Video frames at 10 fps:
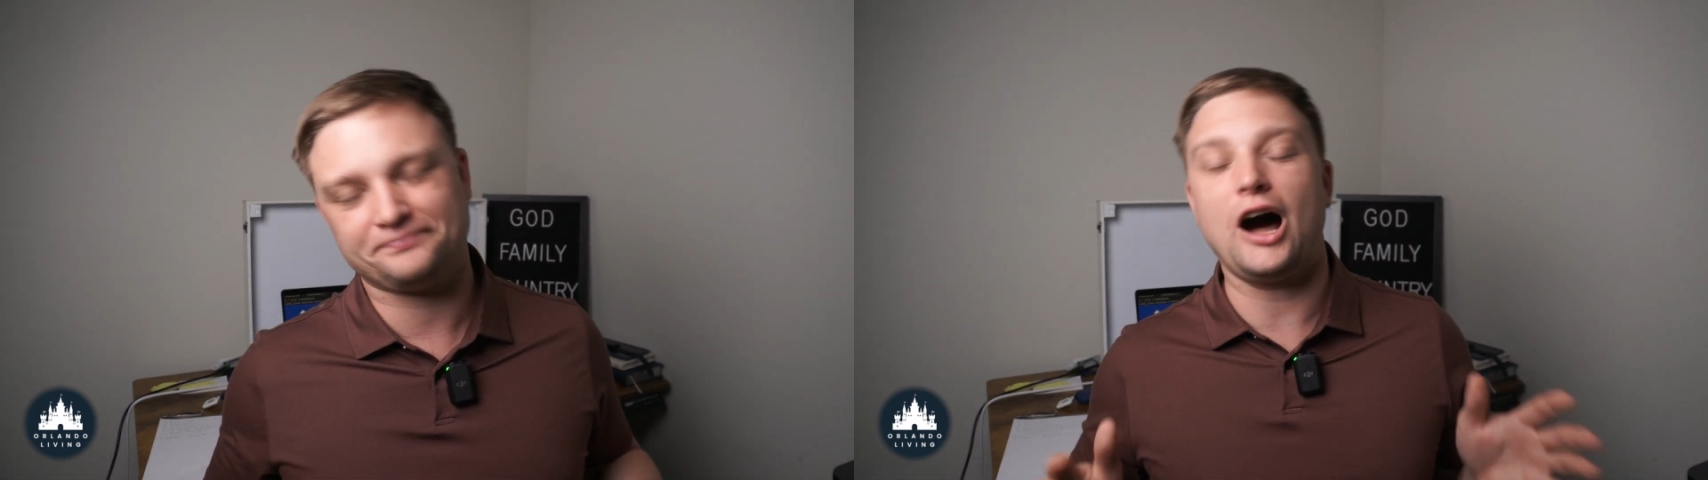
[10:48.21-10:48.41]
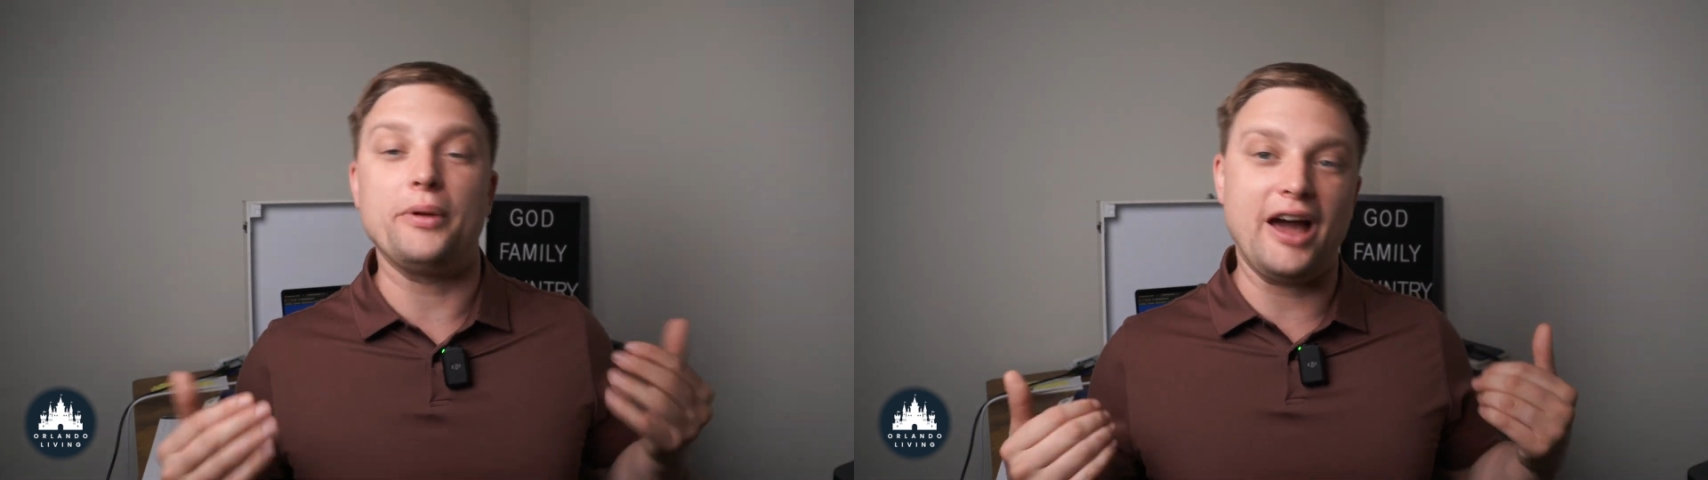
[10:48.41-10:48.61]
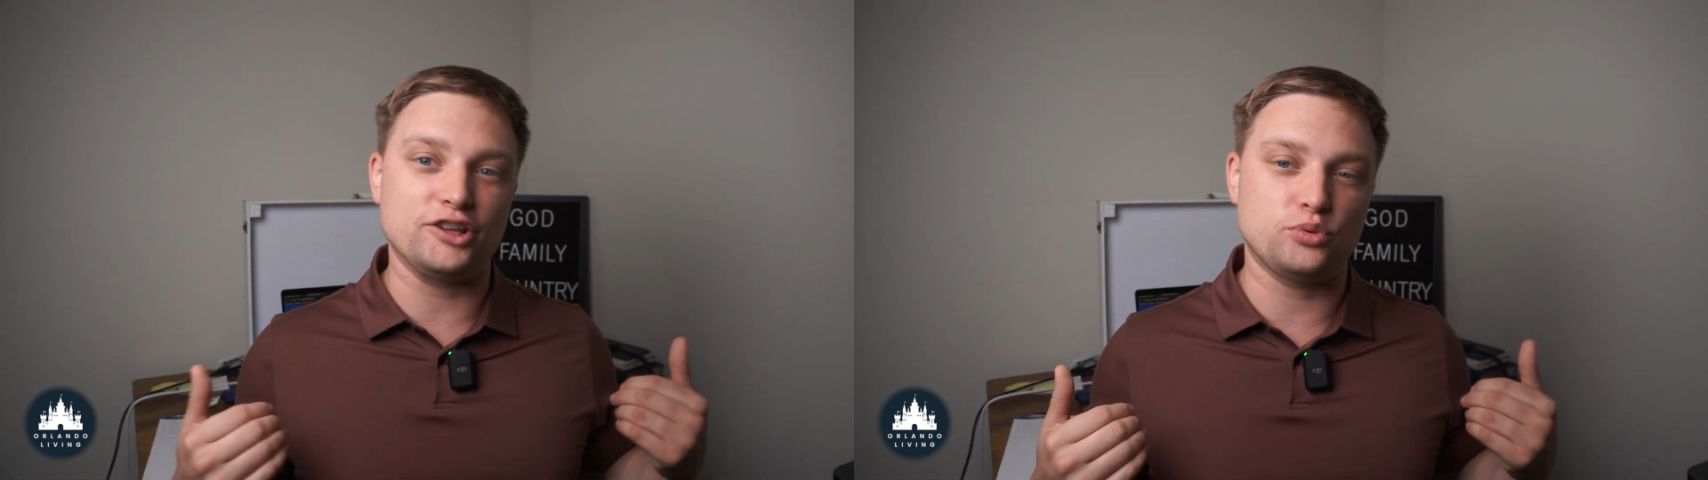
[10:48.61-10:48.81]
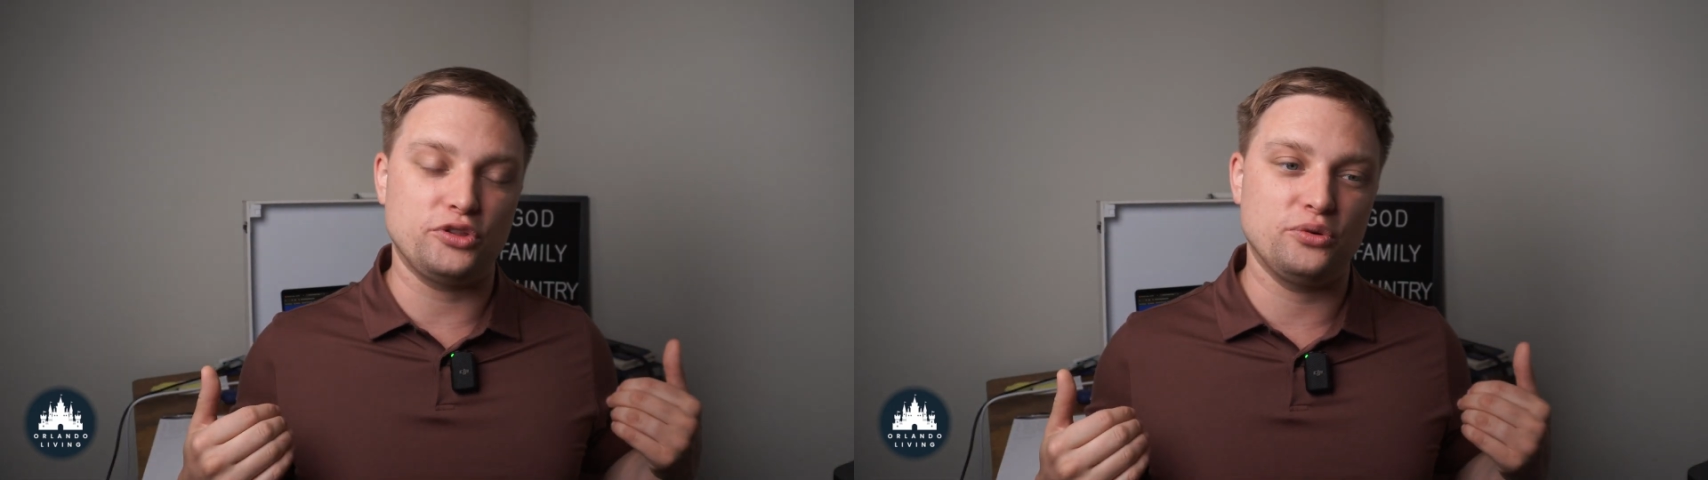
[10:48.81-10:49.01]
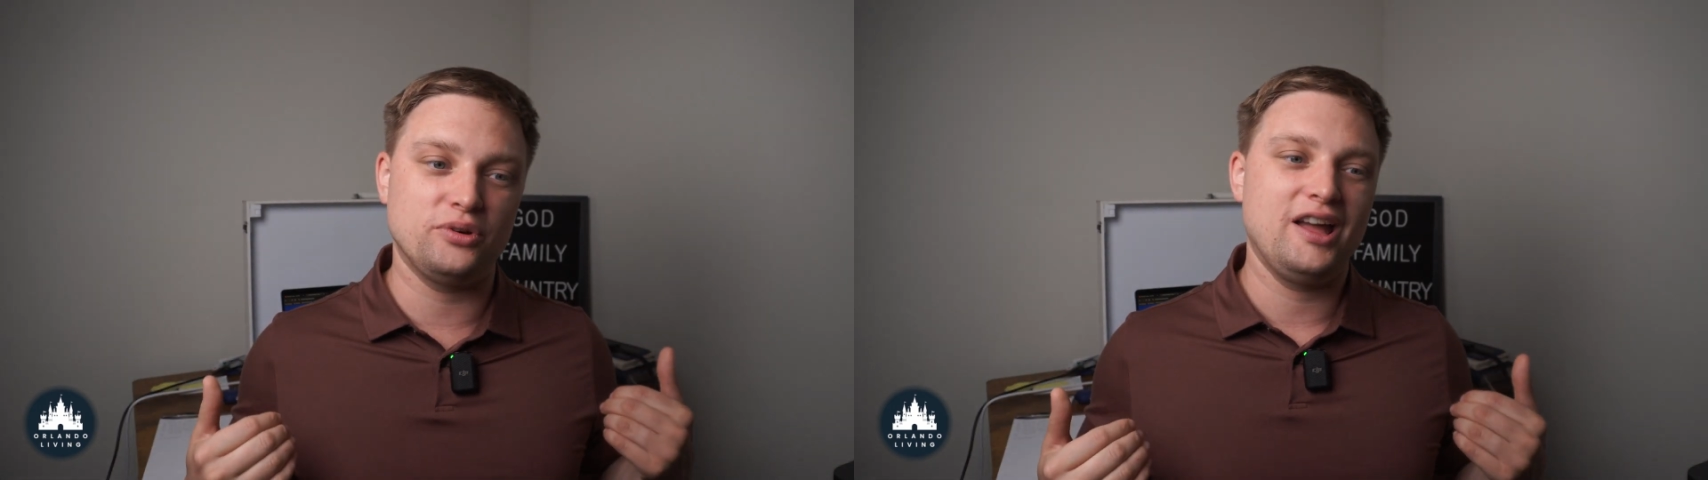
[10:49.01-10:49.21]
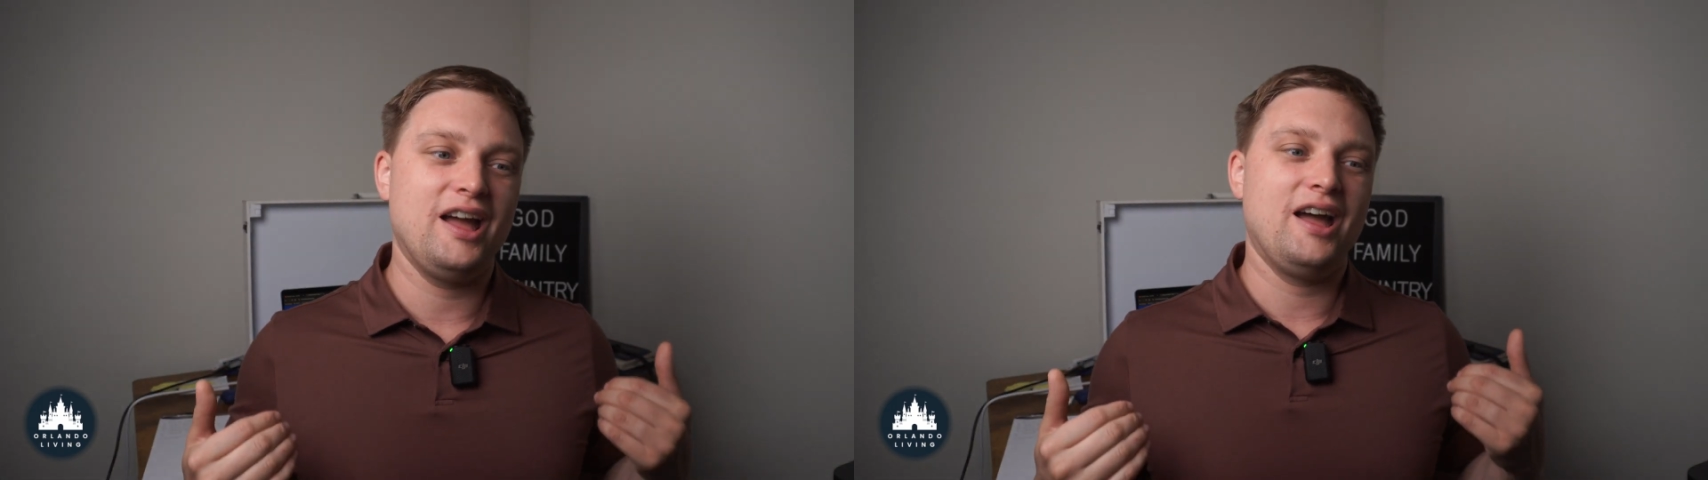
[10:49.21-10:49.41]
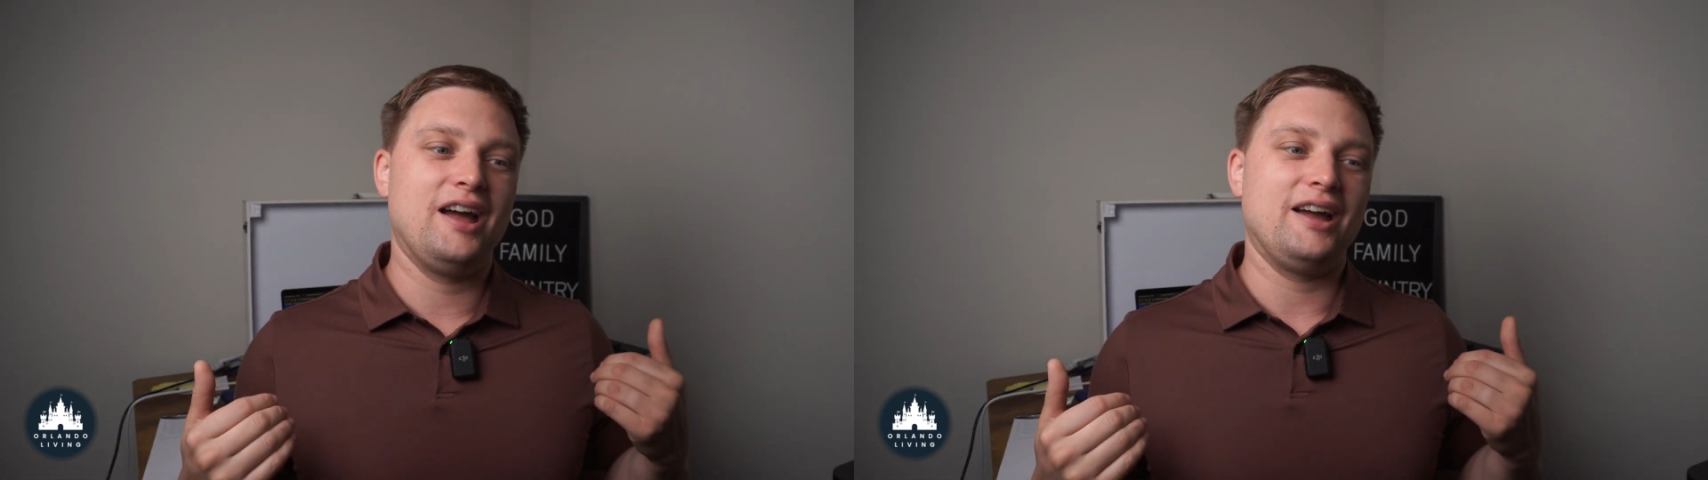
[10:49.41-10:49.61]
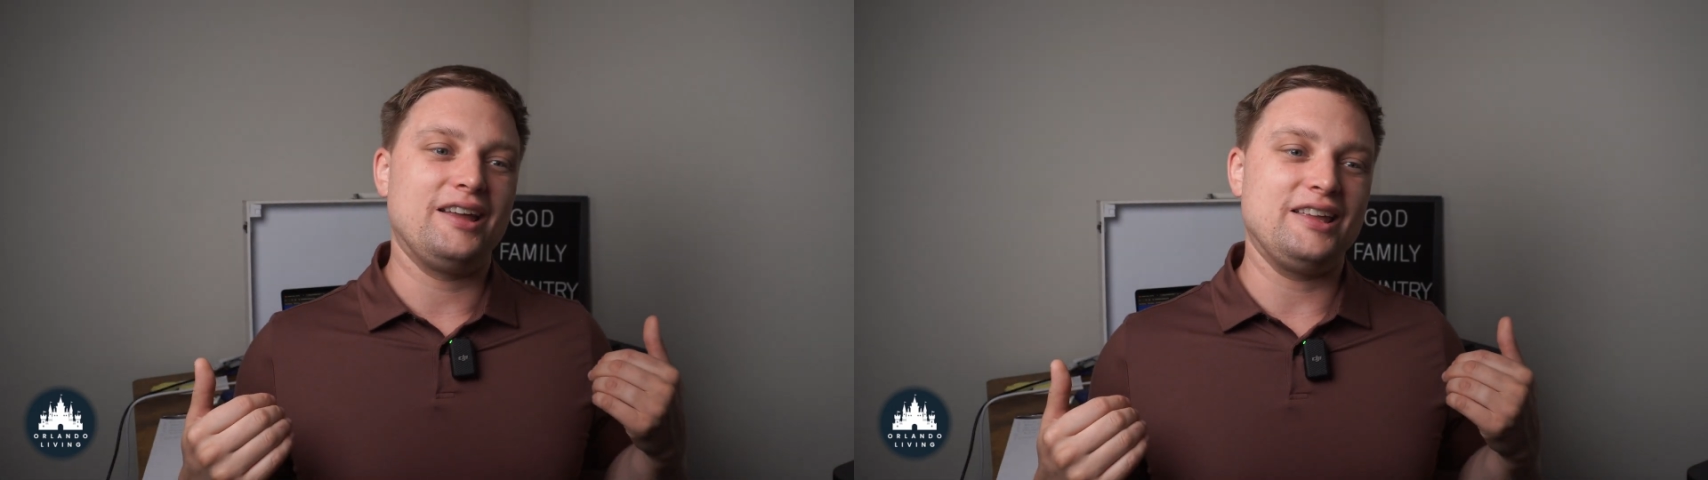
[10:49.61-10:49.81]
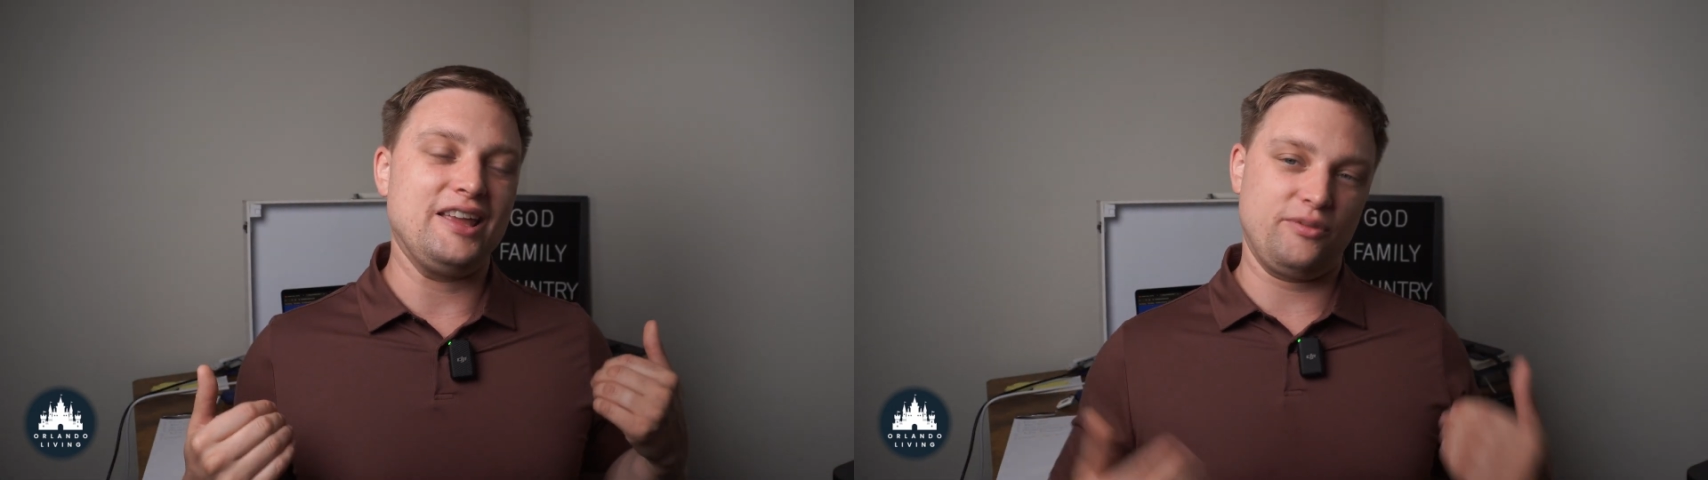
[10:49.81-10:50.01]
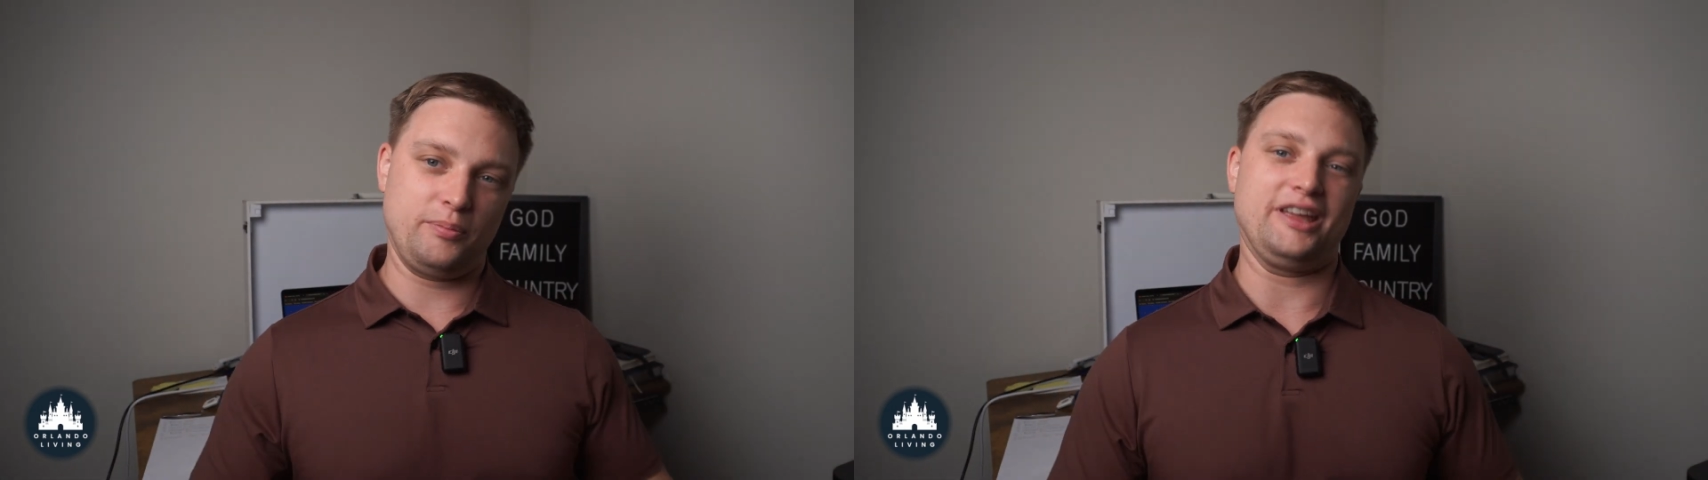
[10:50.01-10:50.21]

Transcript: I'll be honest with you, even